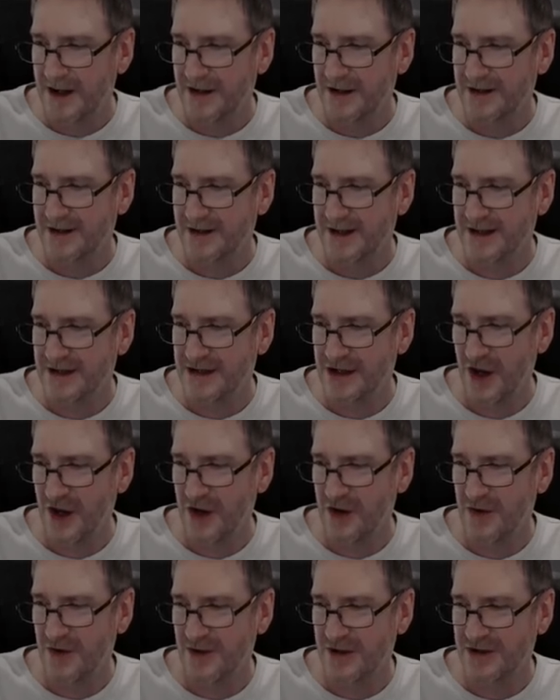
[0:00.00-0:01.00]
Edo says,
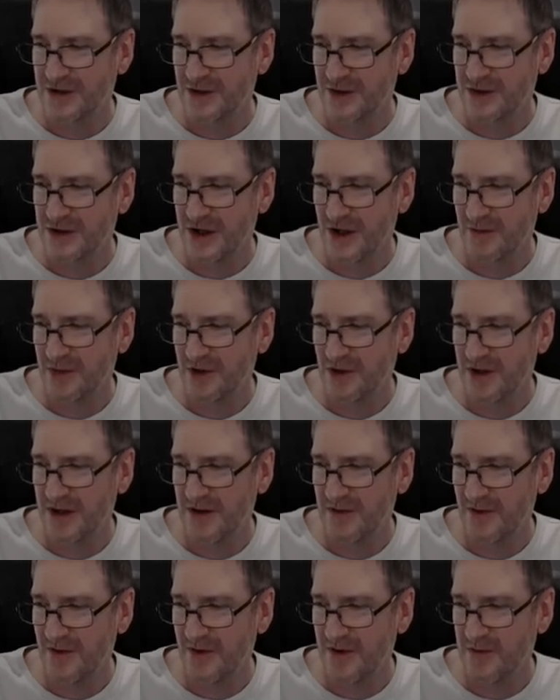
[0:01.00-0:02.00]
yo, is your job
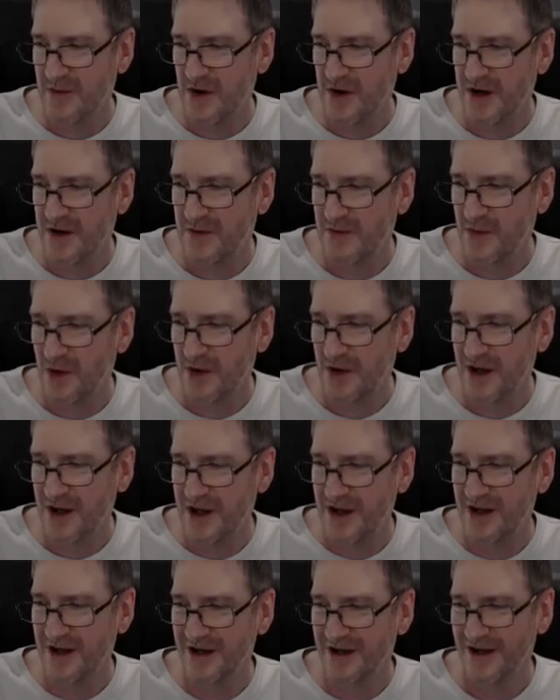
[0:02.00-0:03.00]
looking for an American
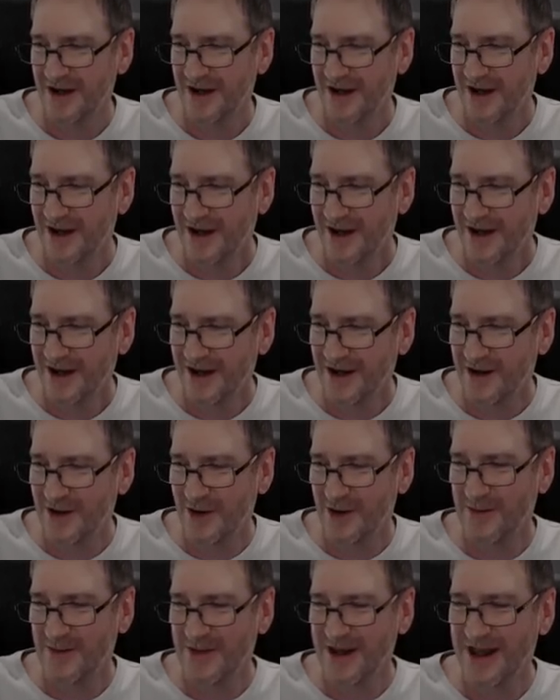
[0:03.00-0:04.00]
modeler?
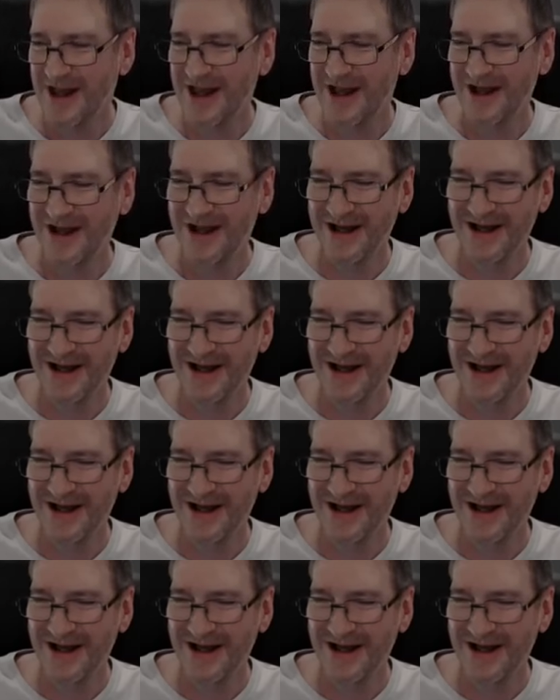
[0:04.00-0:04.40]
Call me.